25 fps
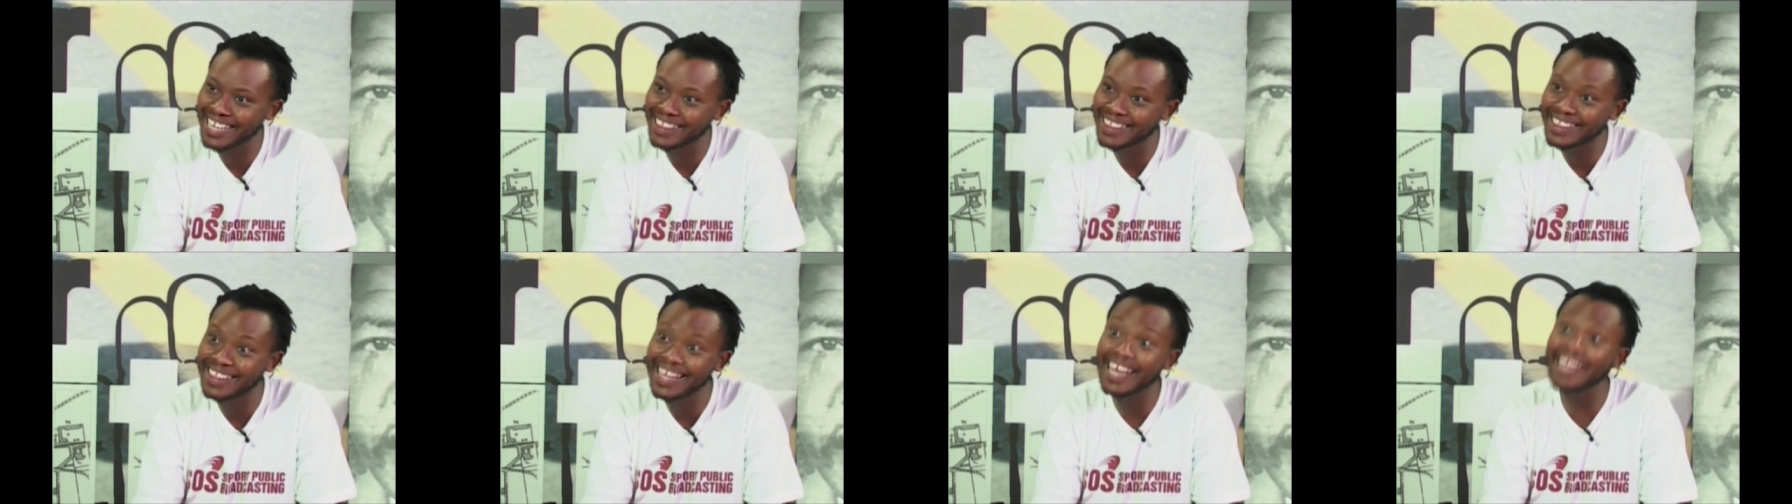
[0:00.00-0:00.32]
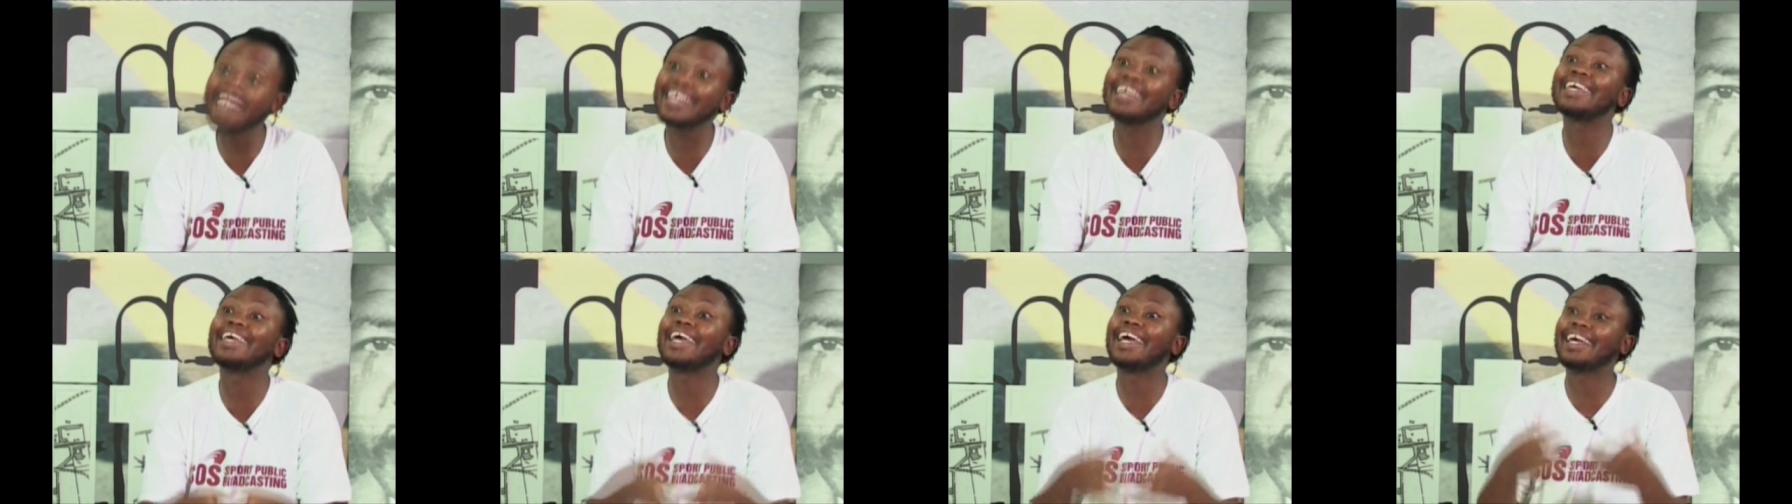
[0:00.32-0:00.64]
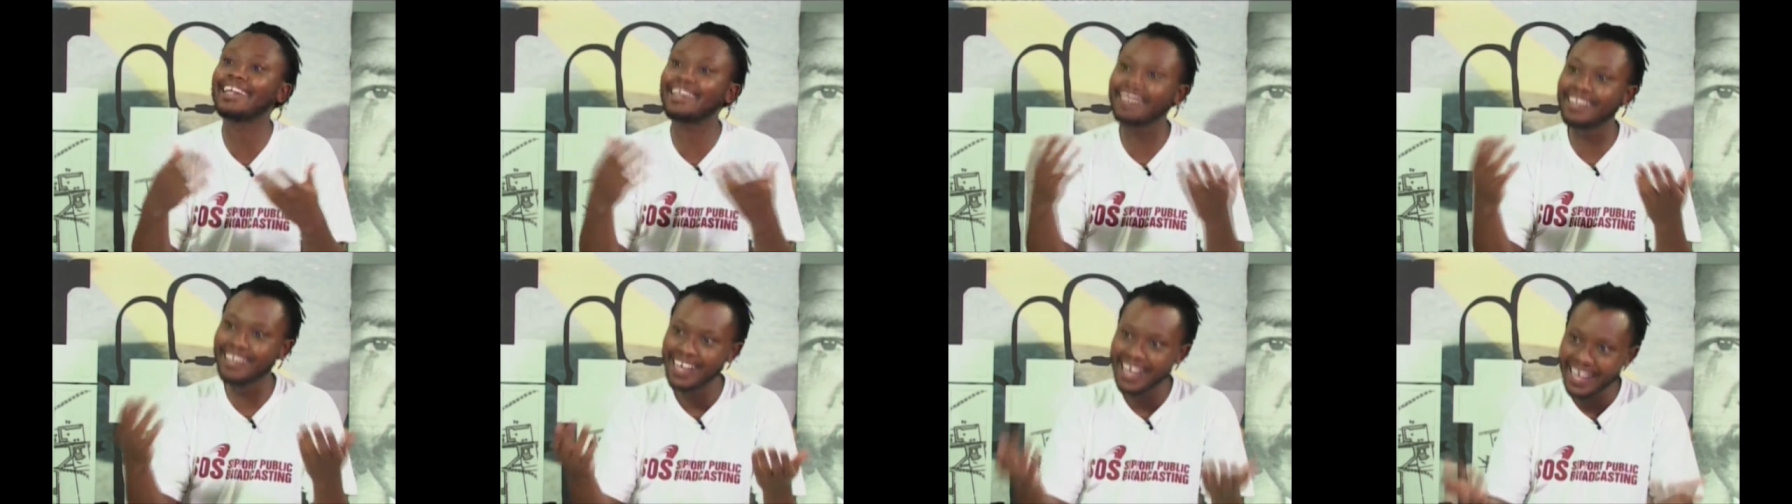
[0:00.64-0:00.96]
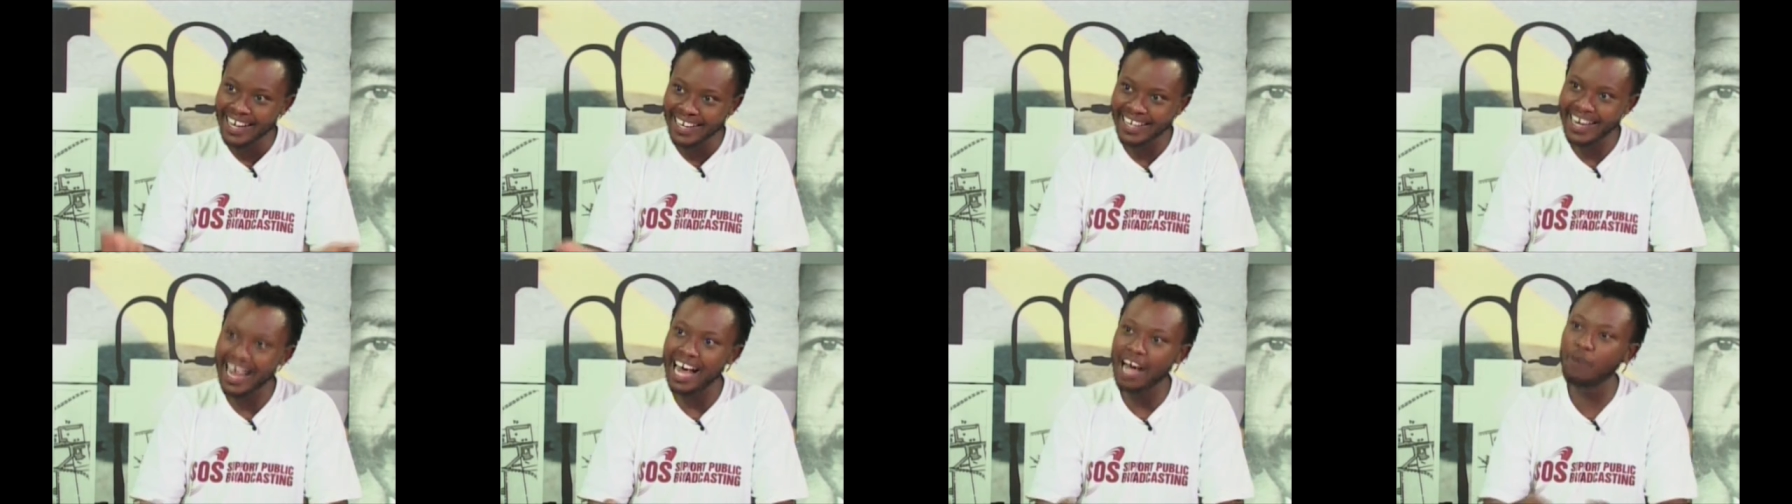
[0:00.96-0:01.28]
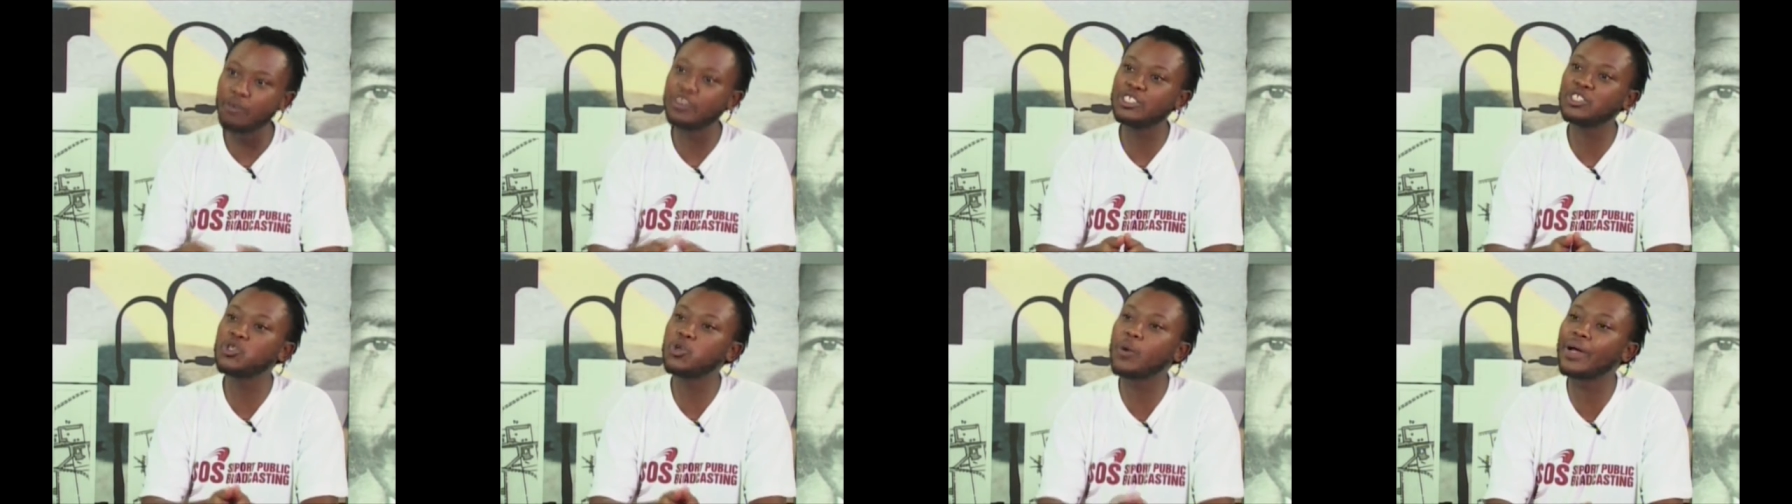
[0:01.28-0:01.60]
and then again now in